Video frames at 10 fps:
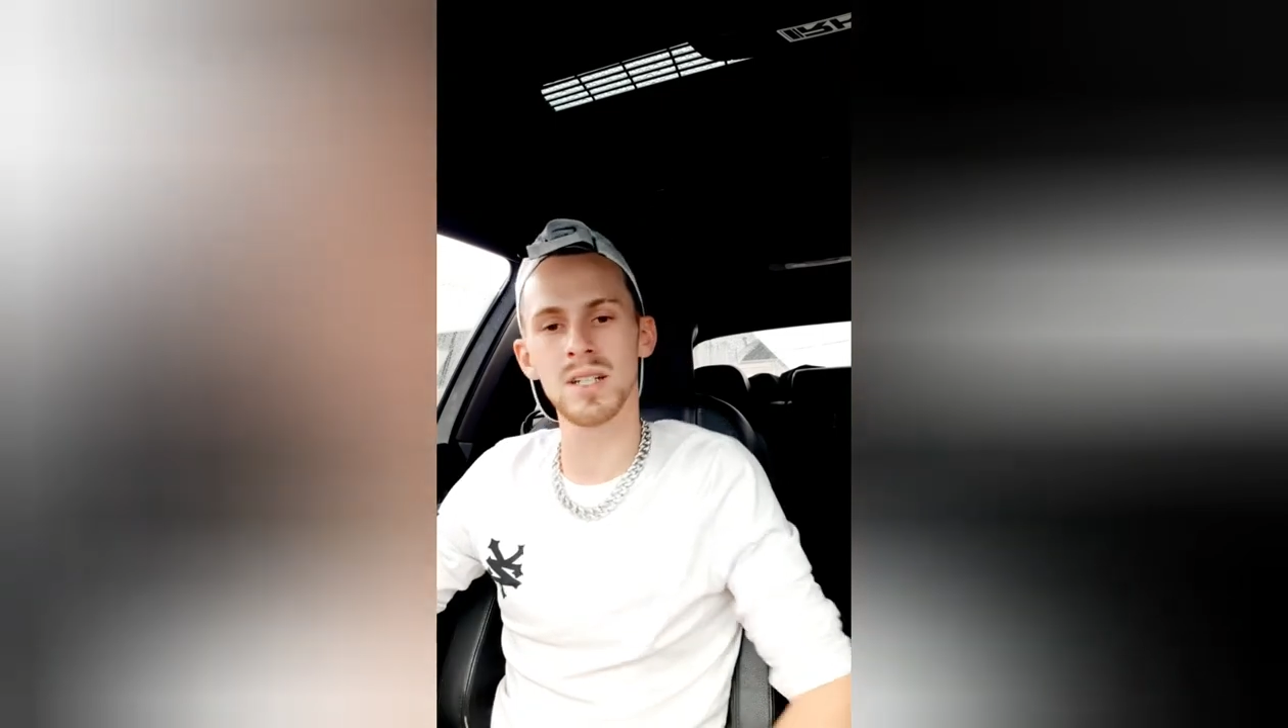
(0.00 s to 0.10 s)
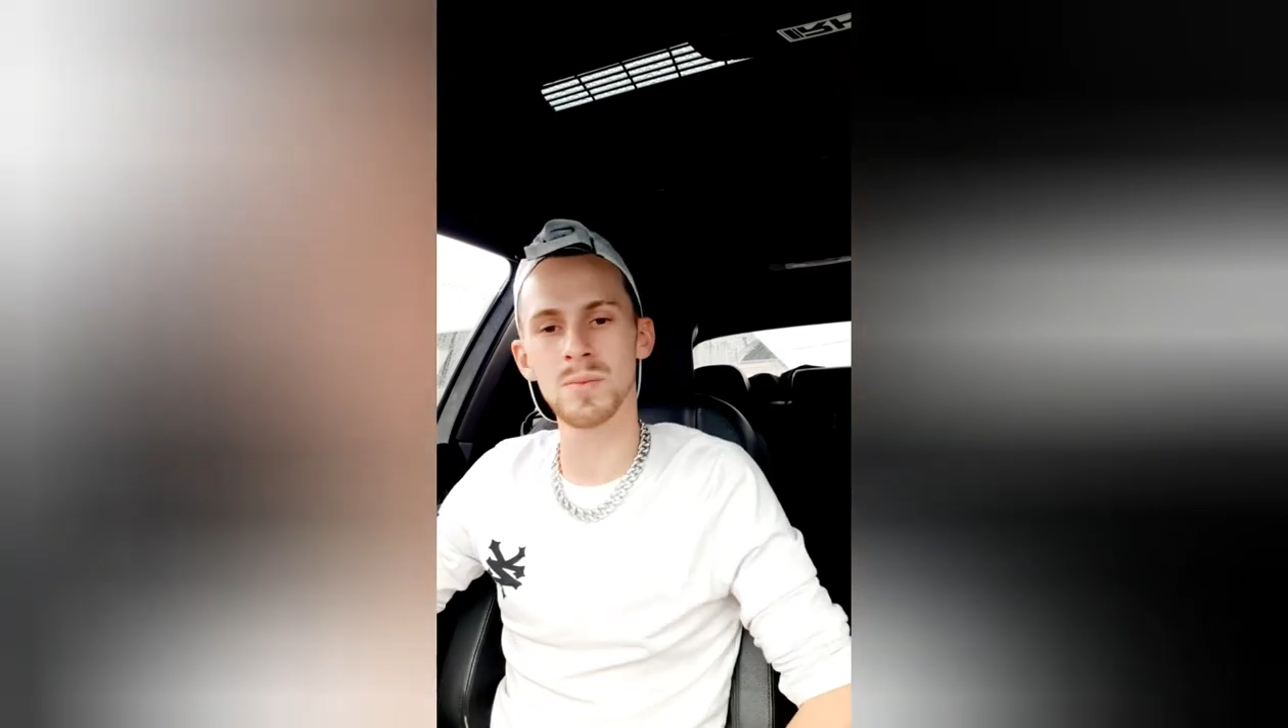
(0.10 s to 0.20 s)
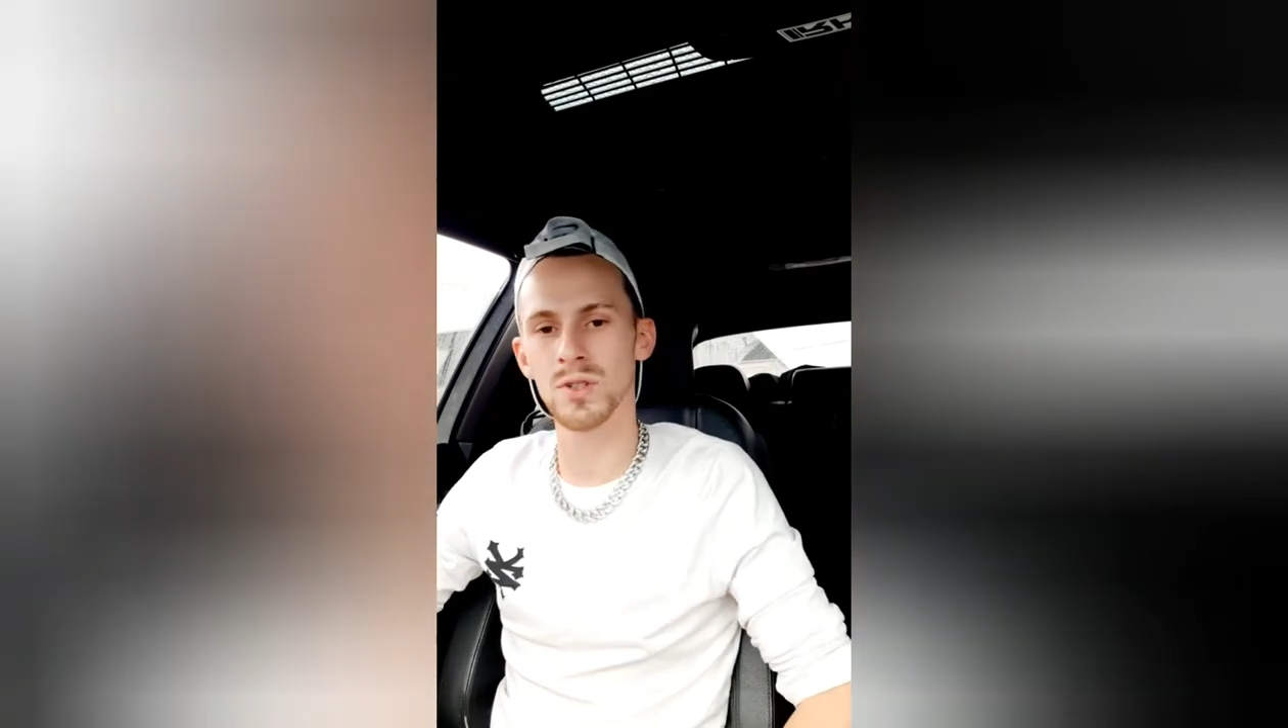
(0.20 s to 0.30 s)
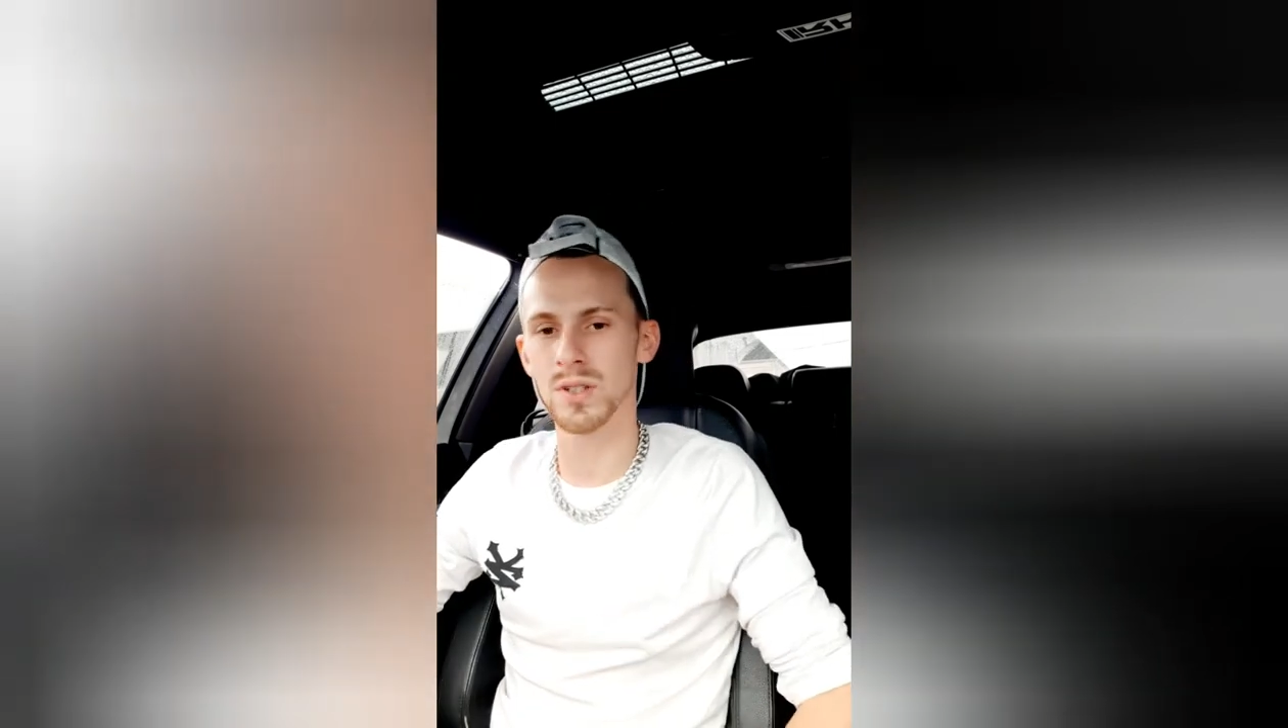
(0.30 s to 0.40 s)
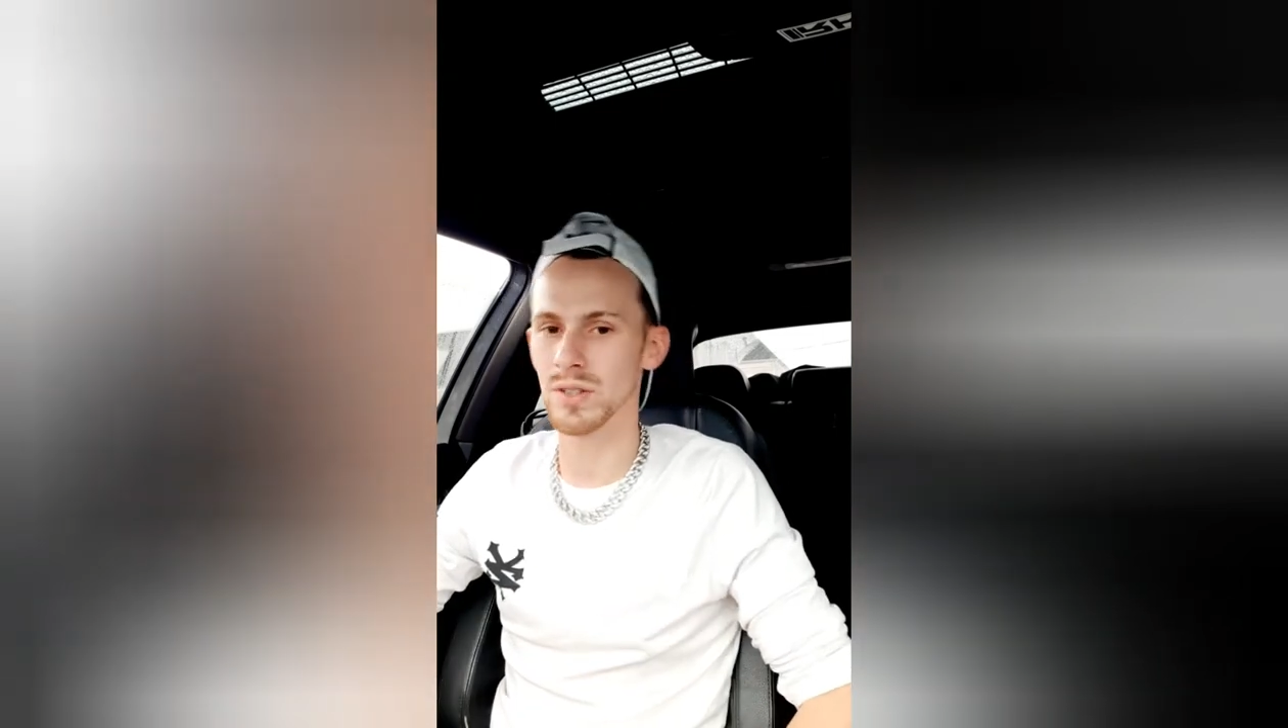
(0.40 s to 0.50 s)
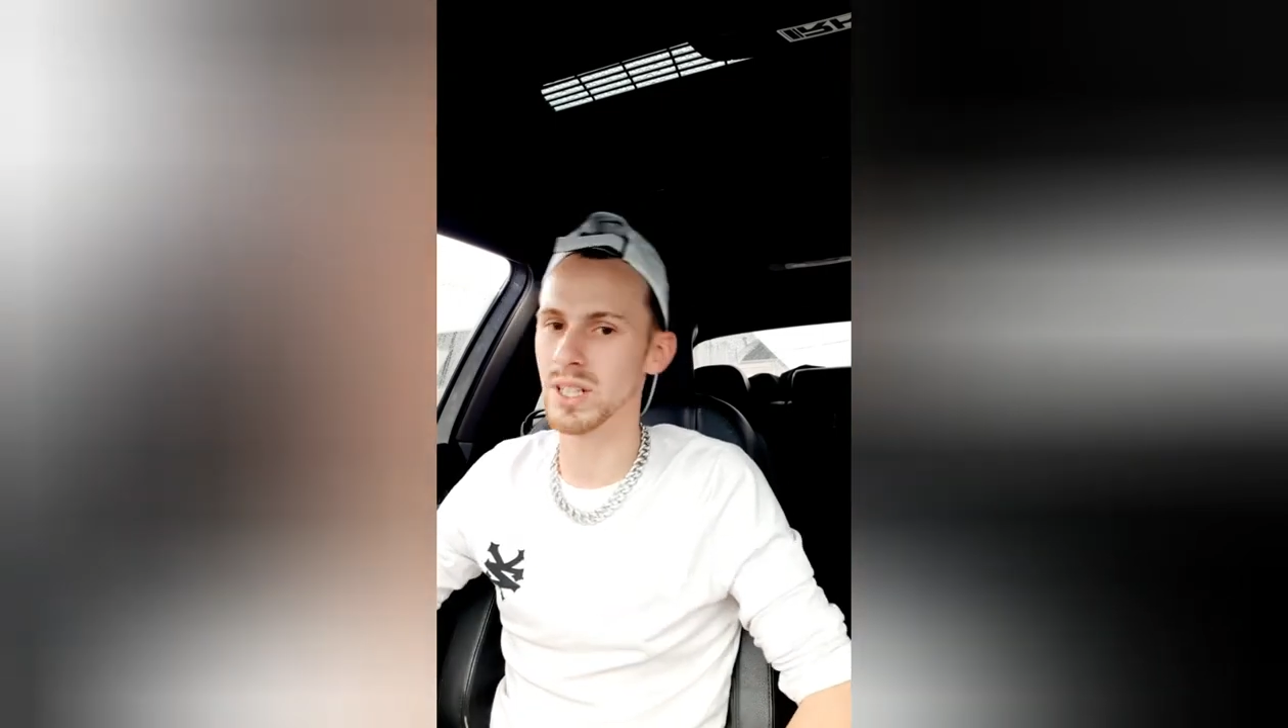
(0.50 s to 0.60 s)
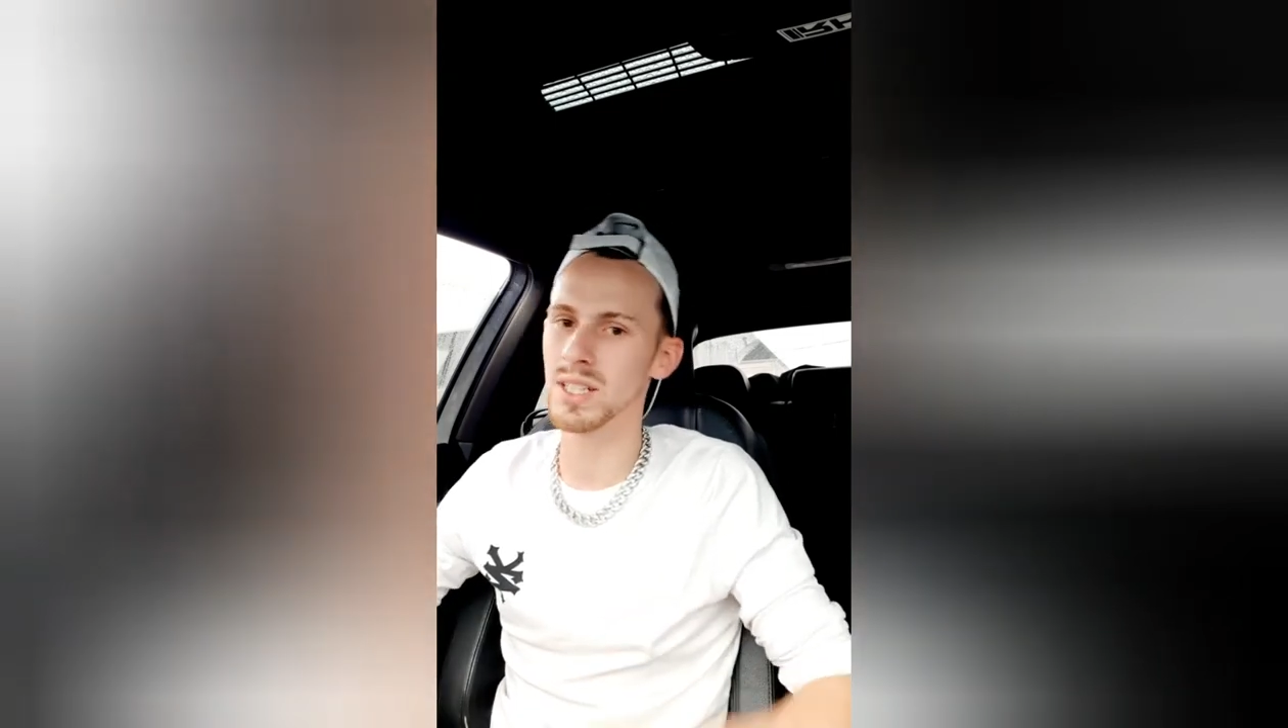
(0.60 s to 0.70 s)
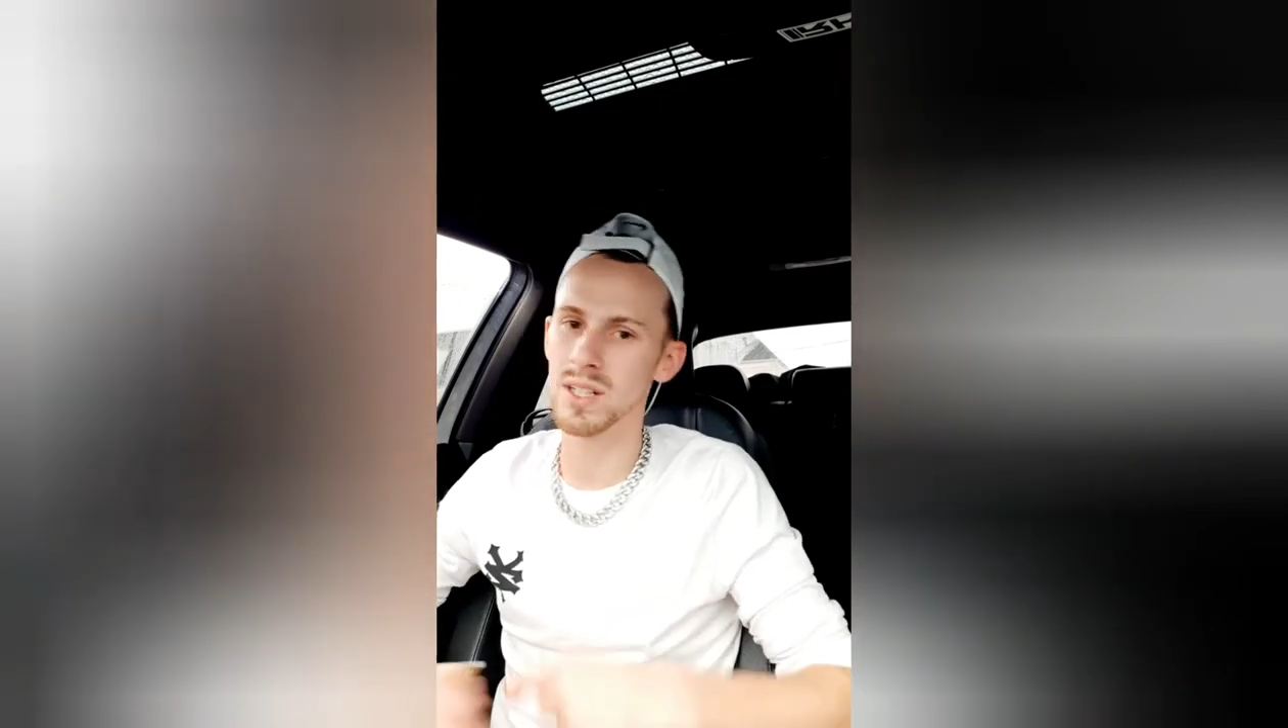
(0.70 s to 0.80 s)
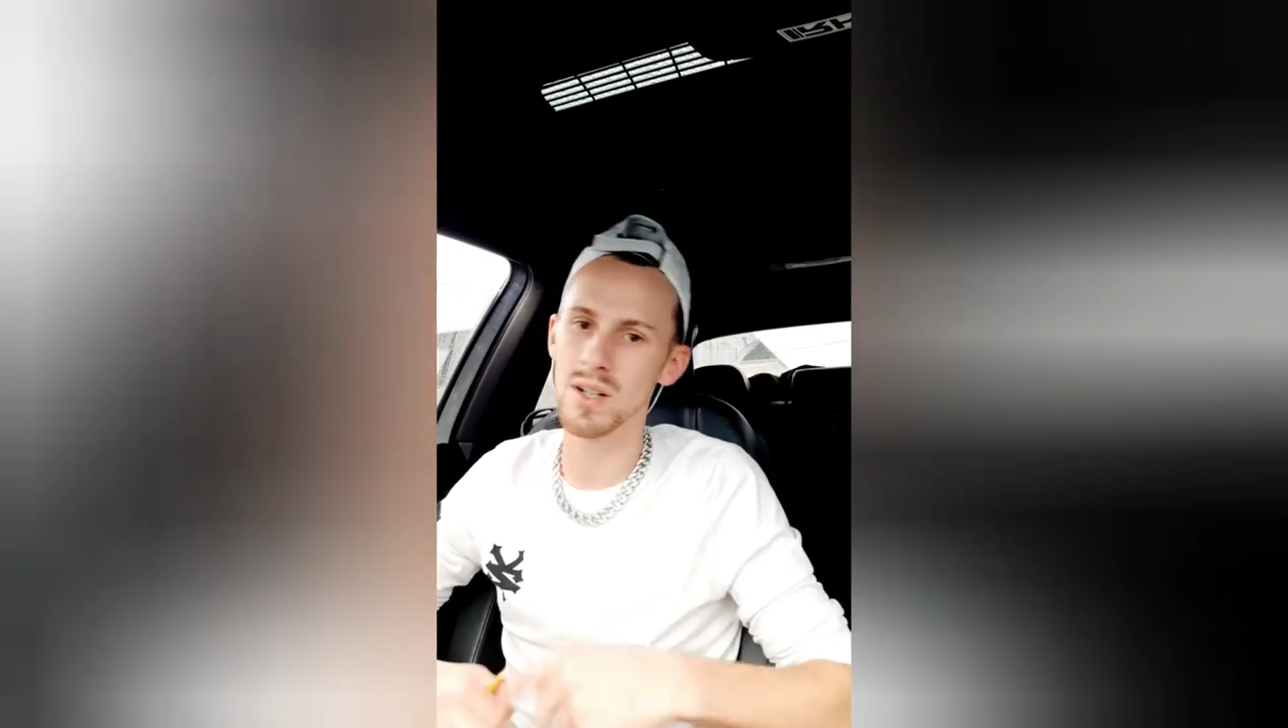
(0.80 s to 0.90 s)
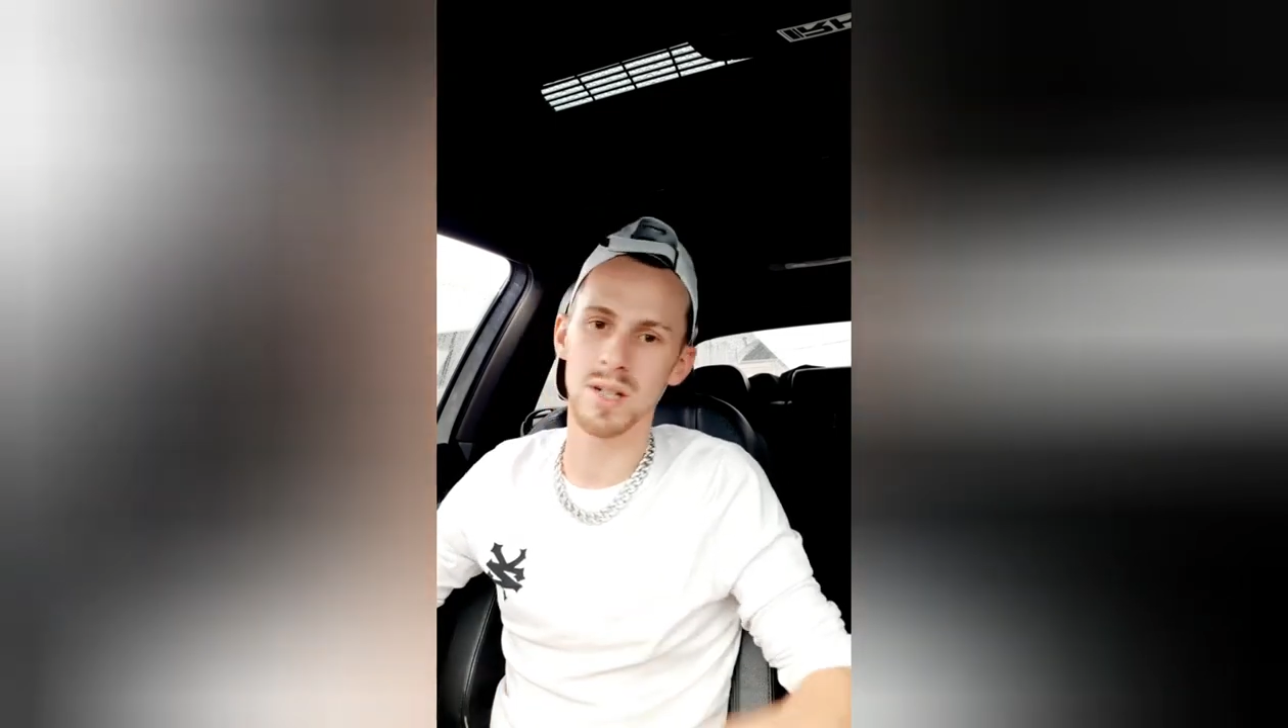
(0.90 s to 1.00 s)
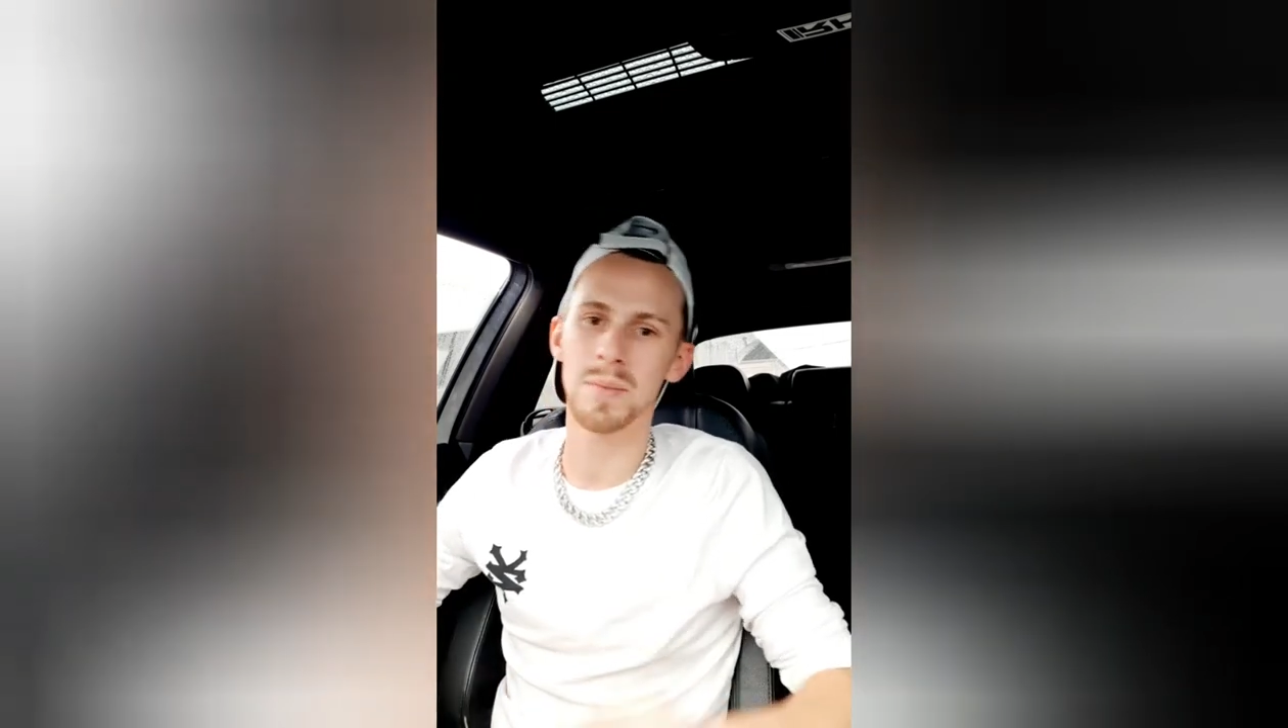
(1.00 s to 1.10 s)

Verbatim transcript: come on, green dog.